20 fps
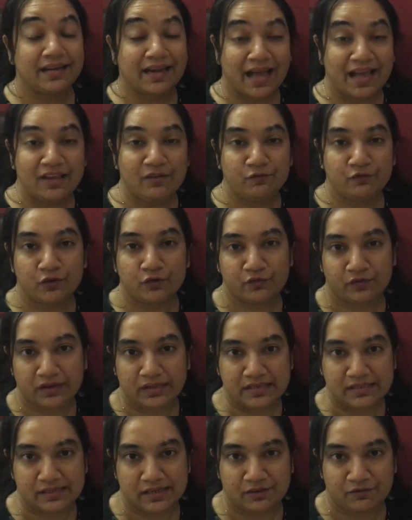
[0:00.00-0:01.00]
time for
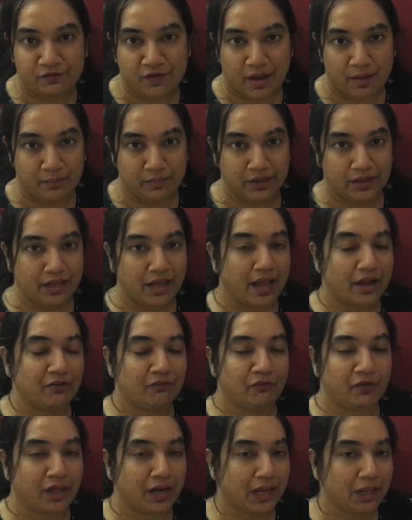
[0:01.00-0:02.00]
friends and family,
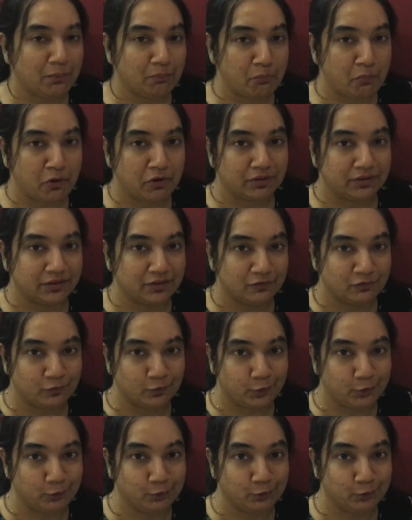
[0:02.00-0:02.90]
and very important for